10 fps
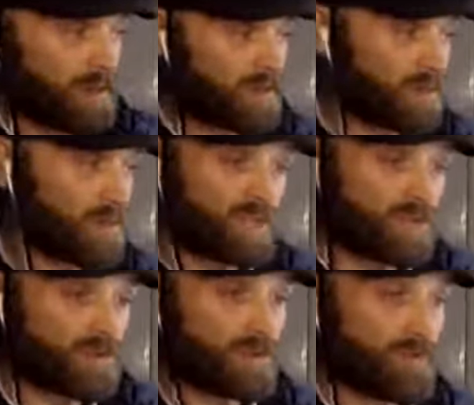you can be
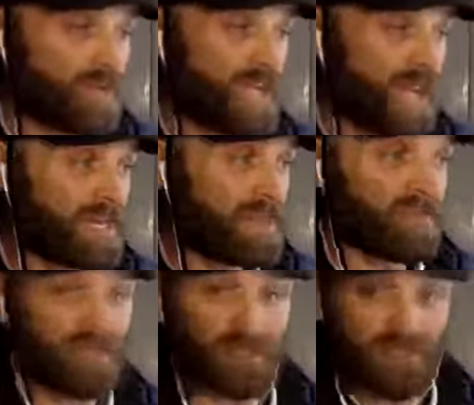insulted by
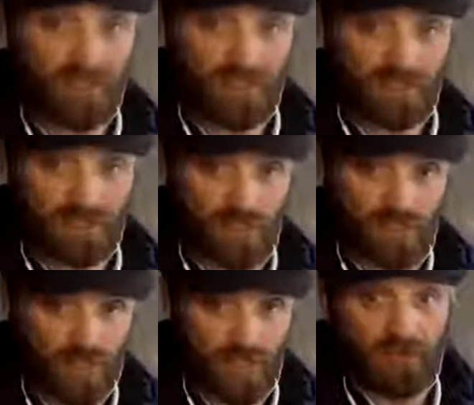anything if that's
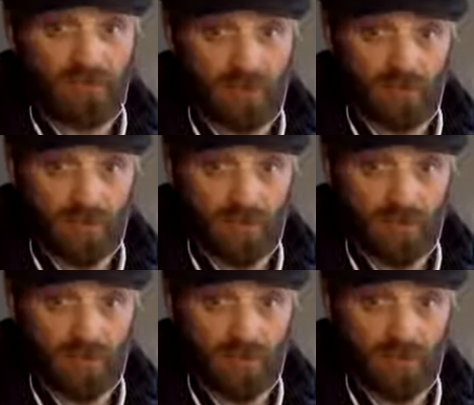what you're given to.